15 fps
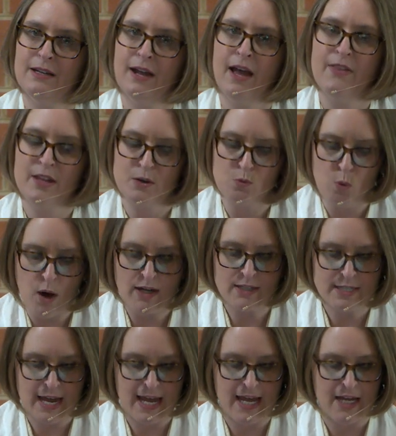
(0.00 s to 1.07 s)
and then one
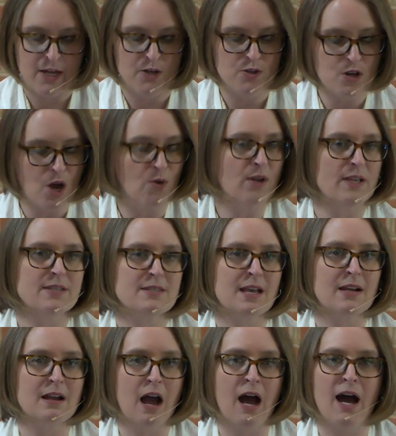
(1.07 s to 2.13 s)
day notice
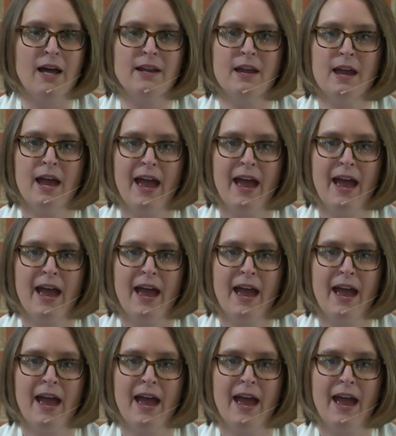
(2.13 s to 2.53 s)
that God